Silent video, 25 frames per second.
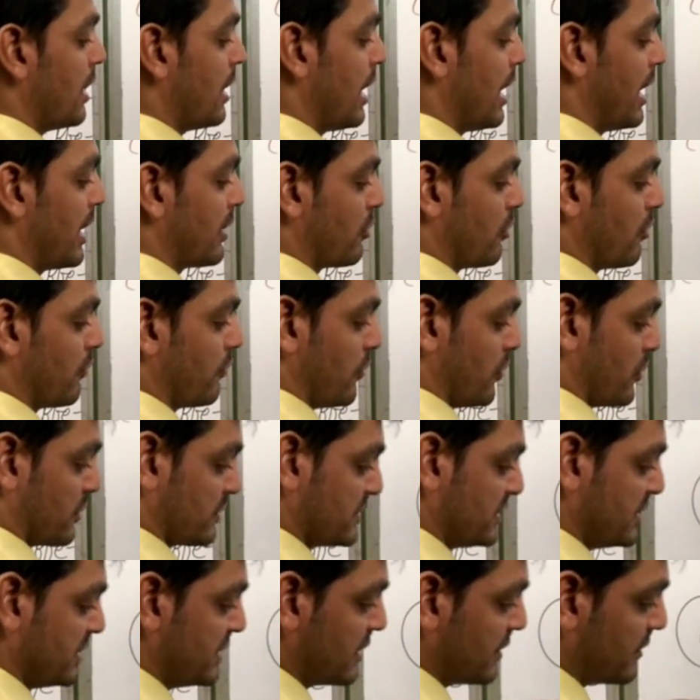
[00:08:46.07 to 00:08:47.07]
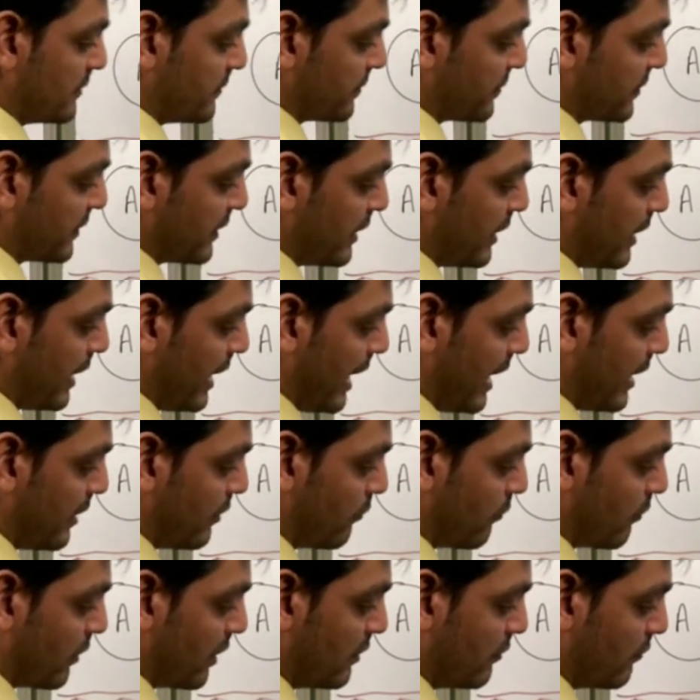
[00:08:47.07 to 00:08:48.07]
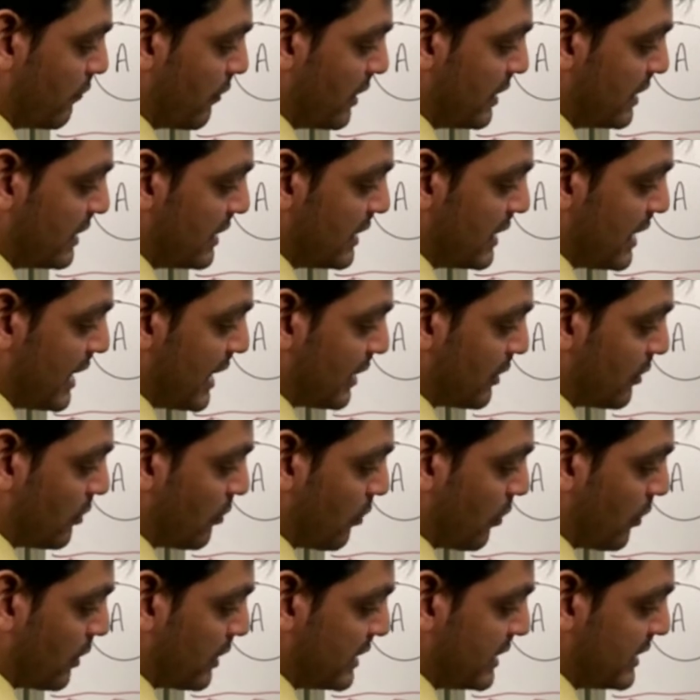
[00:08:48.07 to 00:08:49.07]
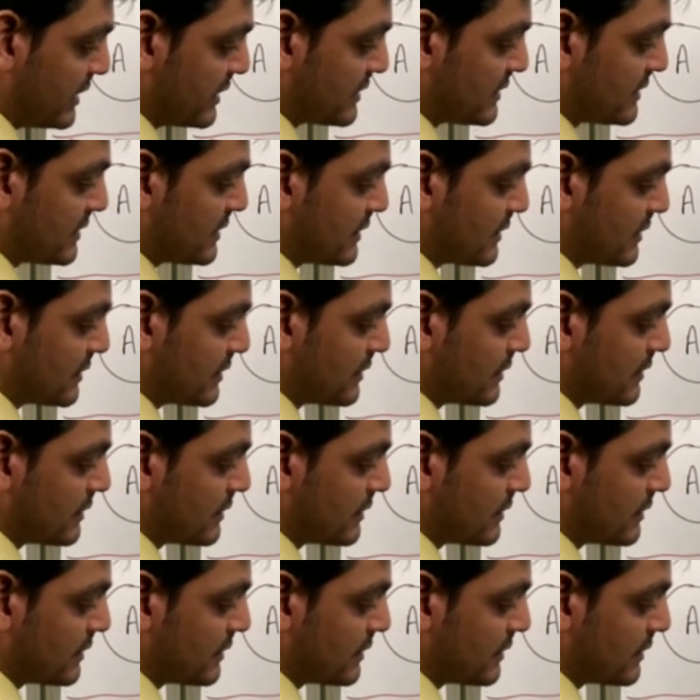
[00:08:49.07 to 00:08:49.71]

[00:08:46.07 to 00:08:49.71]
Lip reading: are of oxygen, and one electron is